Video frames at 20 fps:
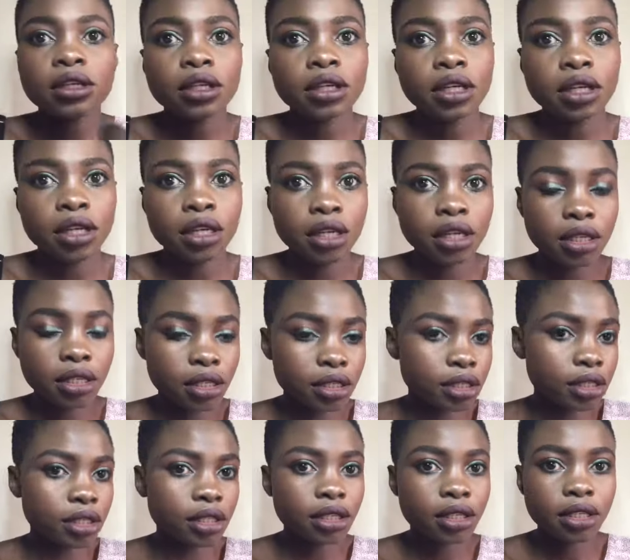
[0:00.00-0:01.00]

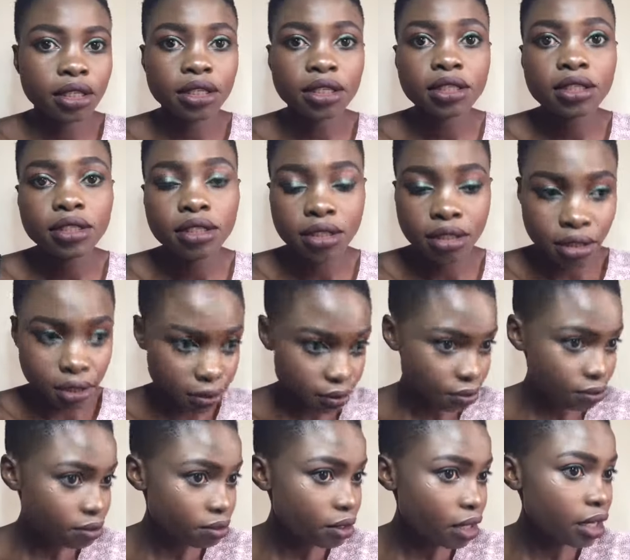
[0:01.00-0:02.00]
And this is the
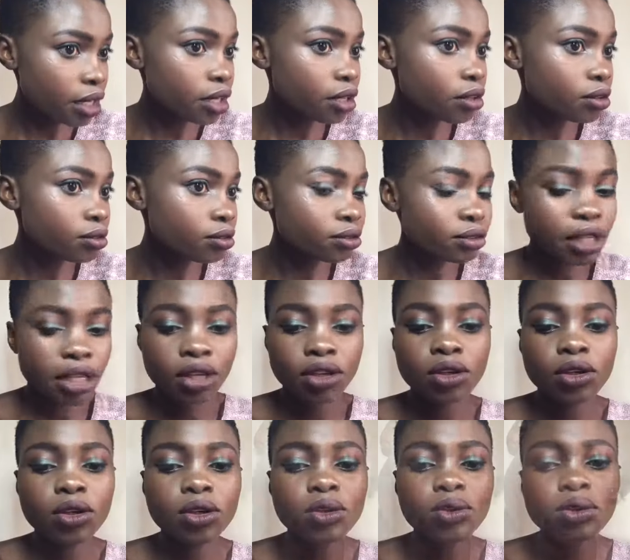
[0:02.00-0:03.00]
final
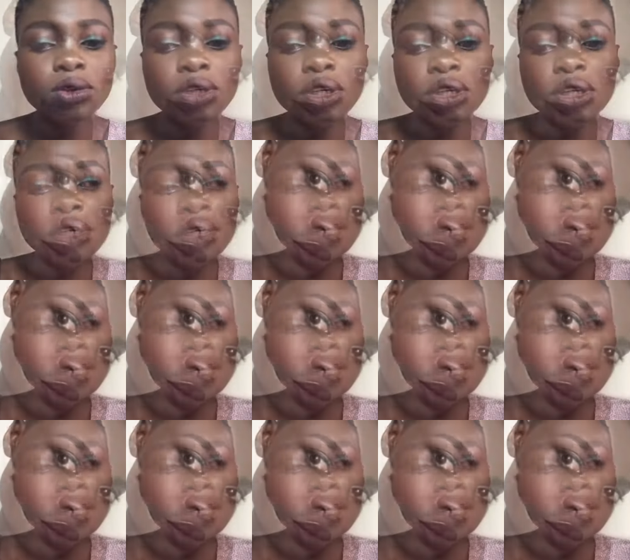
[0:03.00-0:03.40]
look.